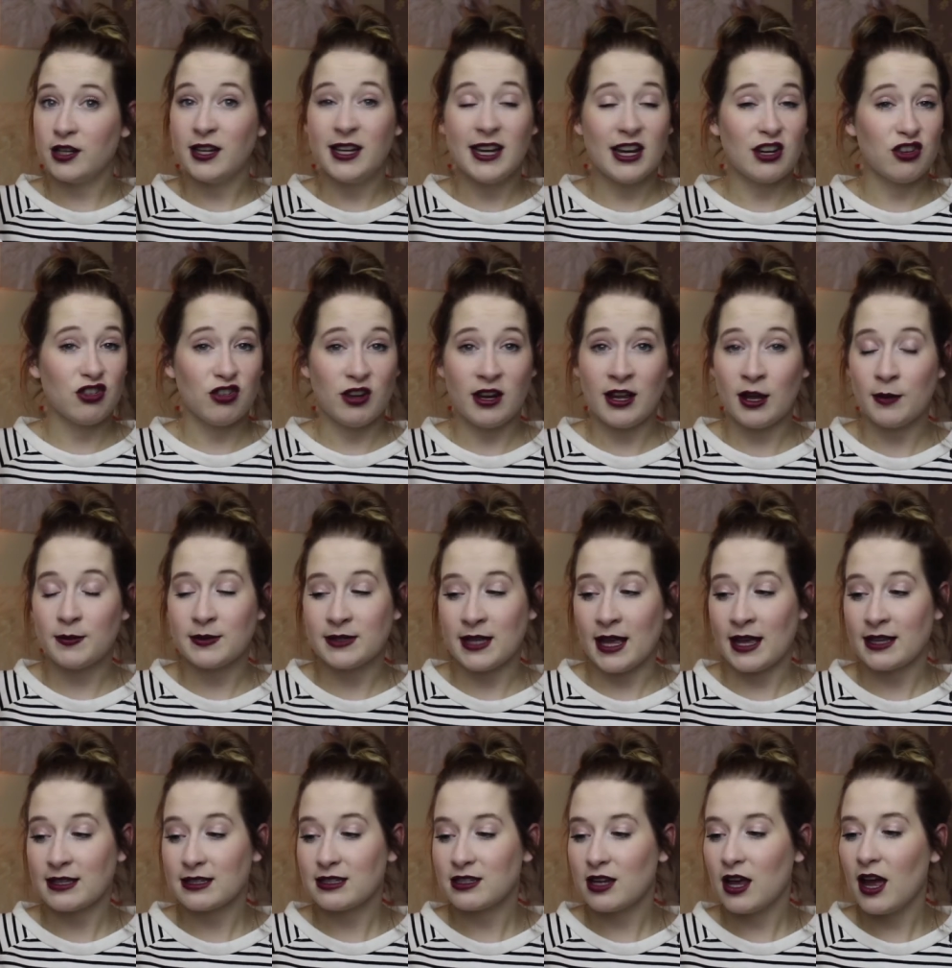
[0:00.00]
literally
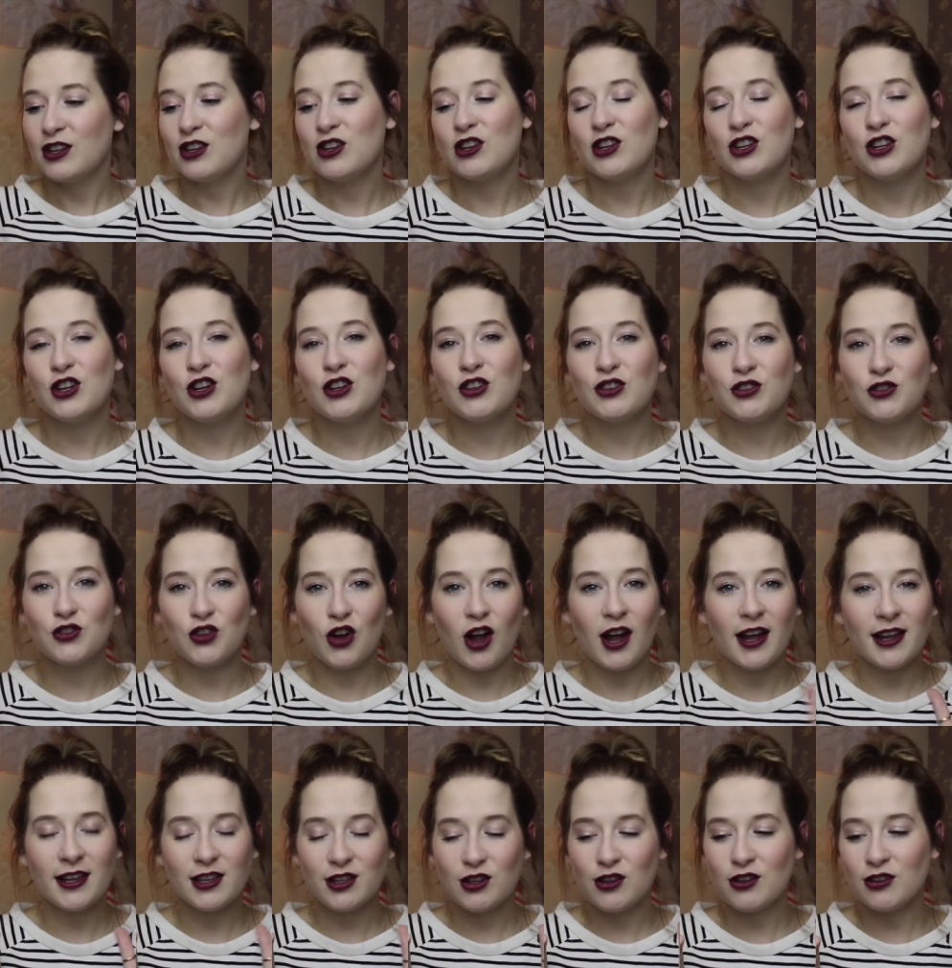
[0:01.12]
obsessed. You use
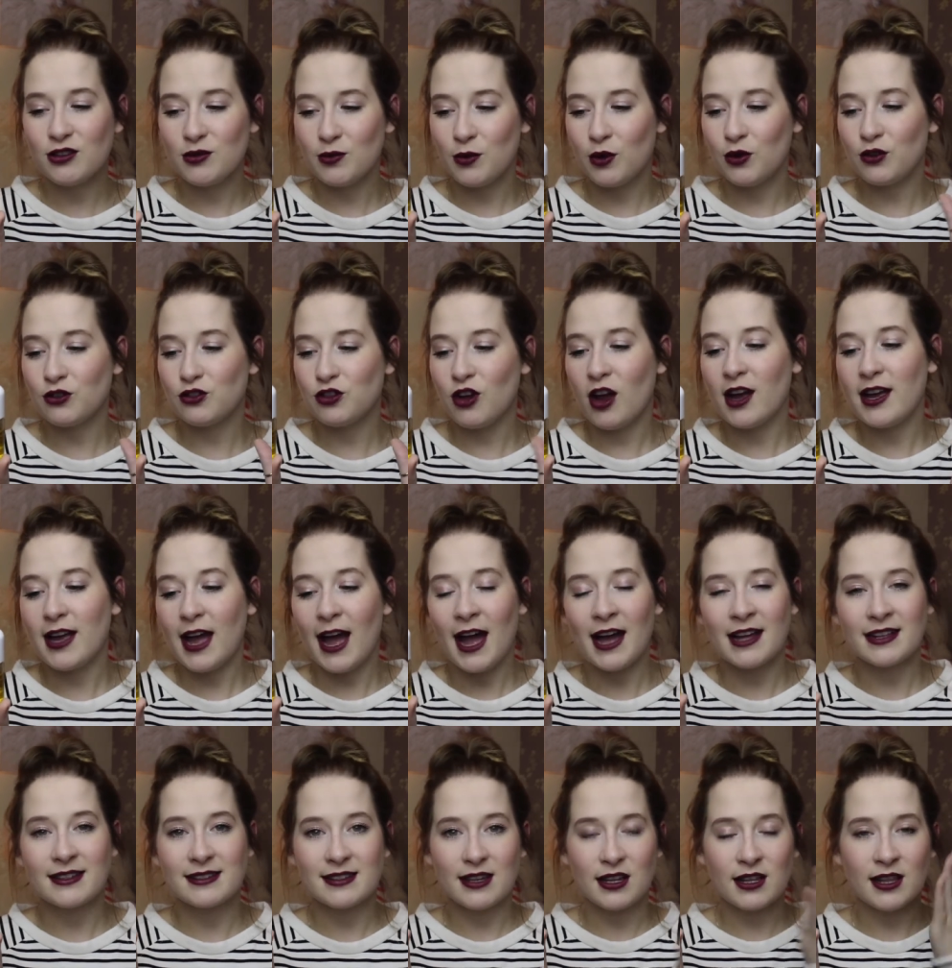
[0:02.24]
dry, use it on dry
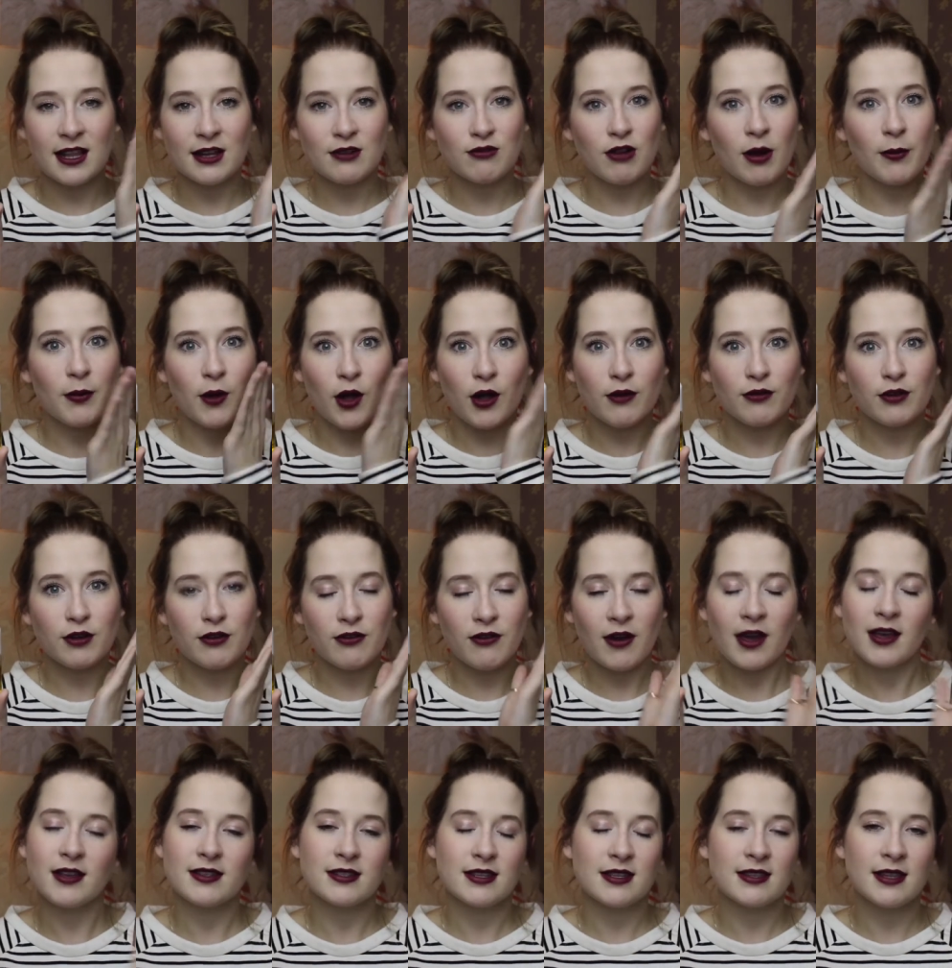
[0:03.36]
hands and then rub it over your
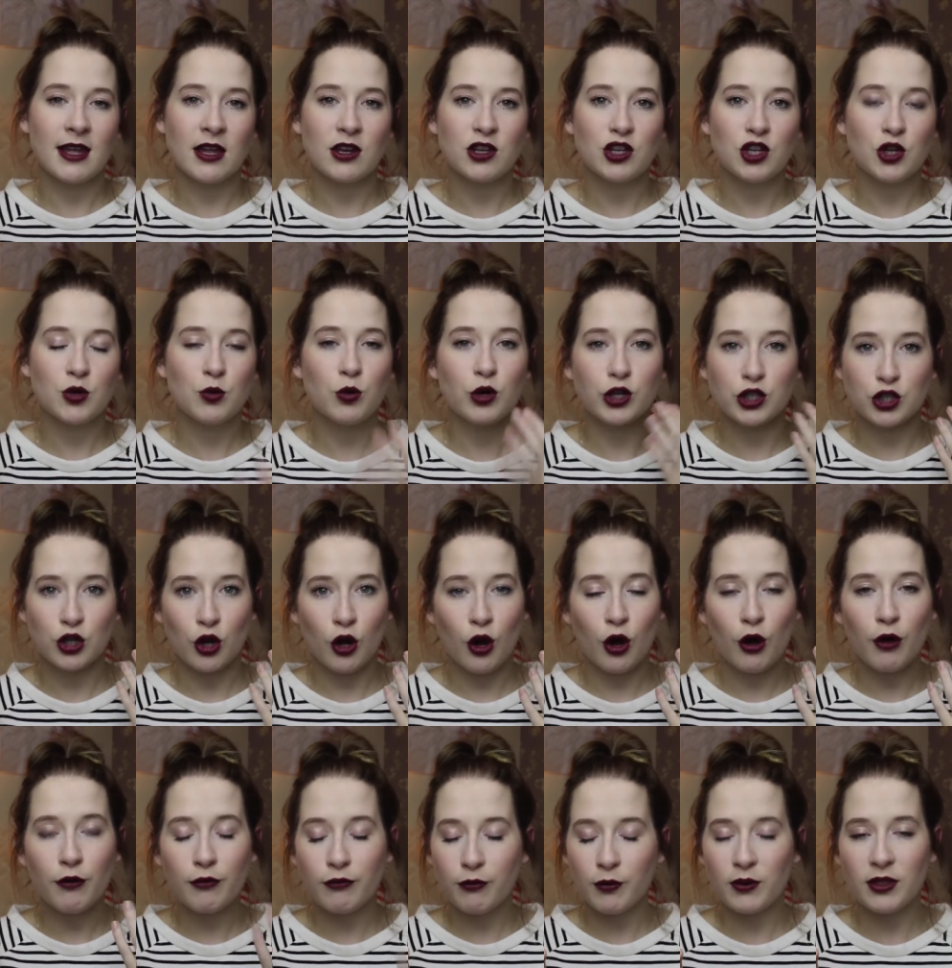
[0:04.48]
face, and then you wash it
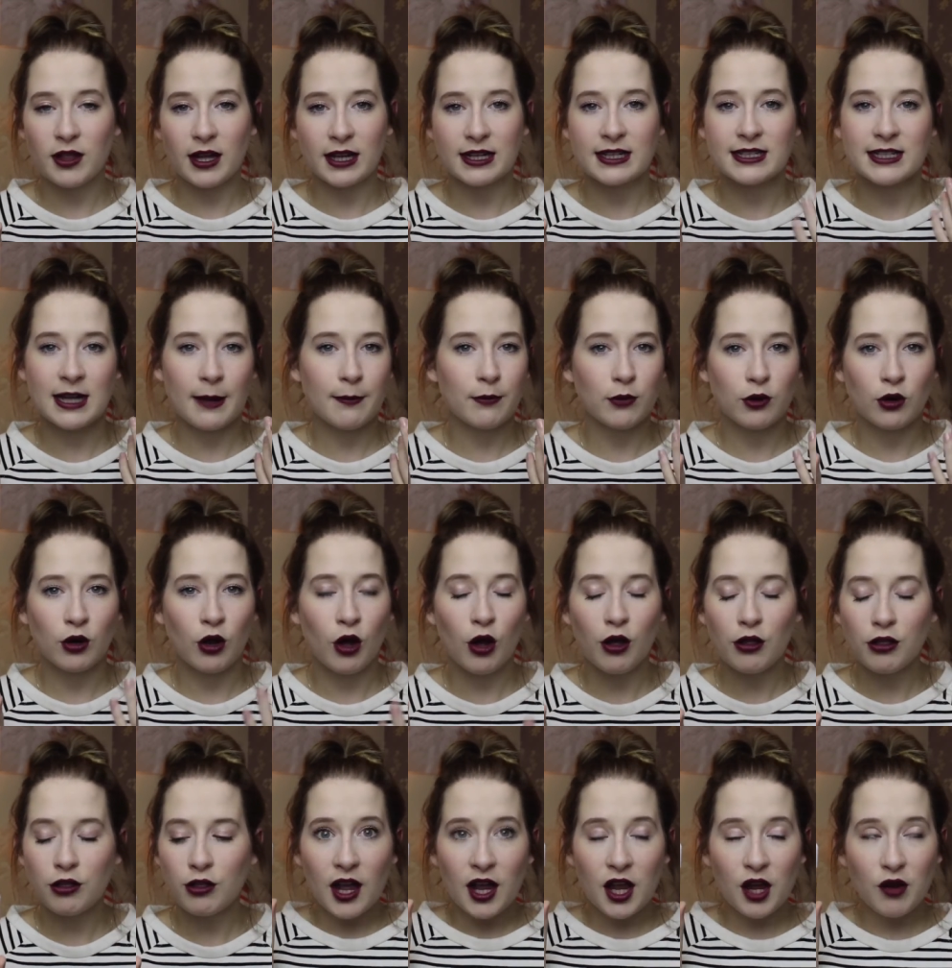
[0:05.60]
off with like a damp
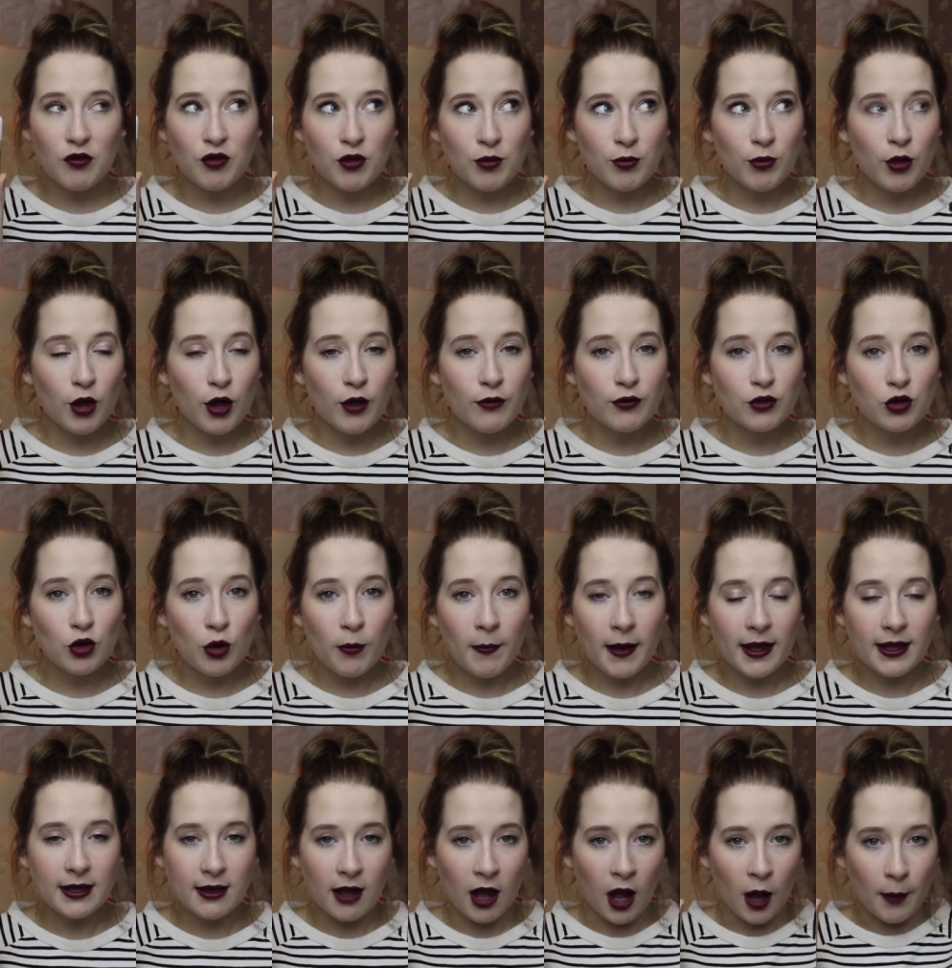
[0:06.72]
cloth. It removes your
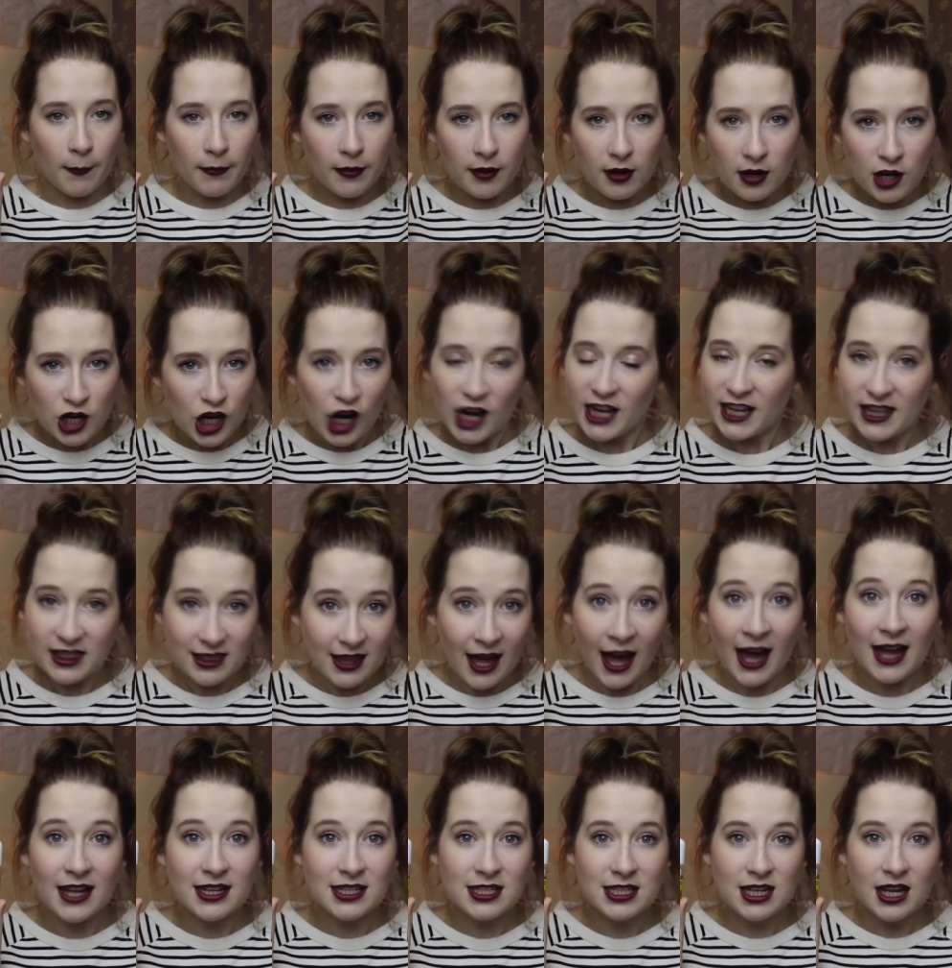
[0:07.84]
makeup like
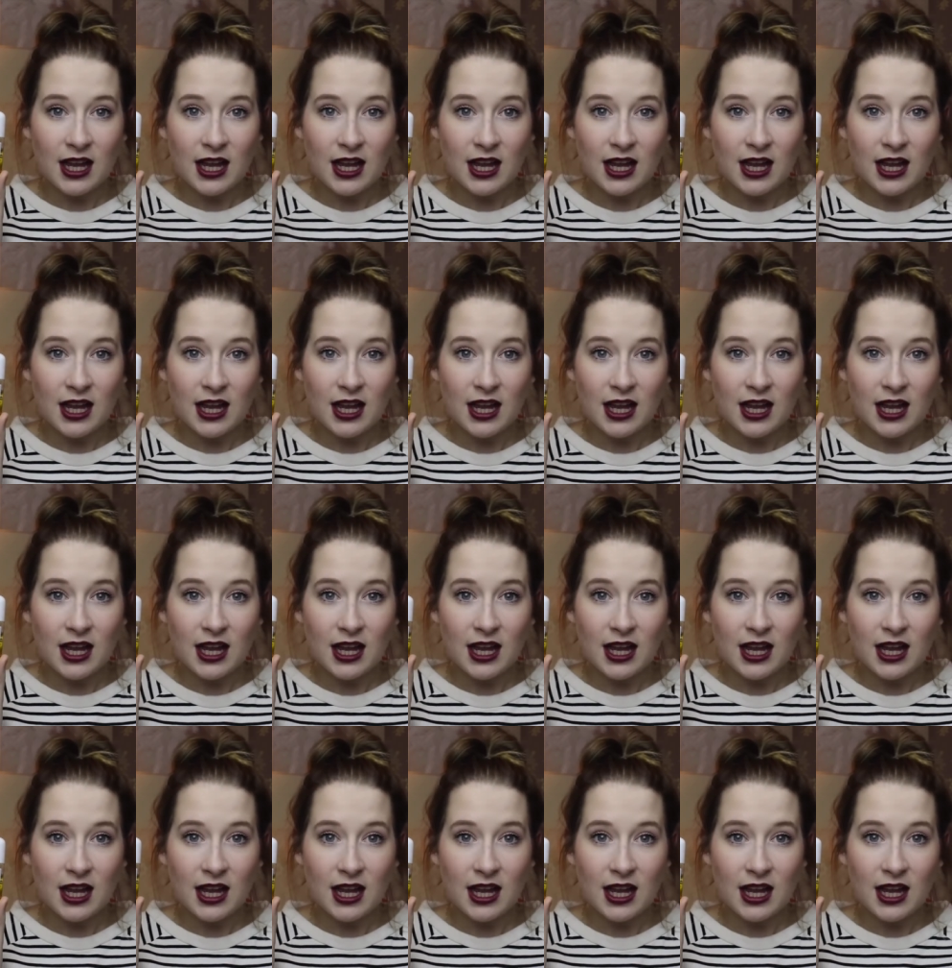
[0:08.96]
that.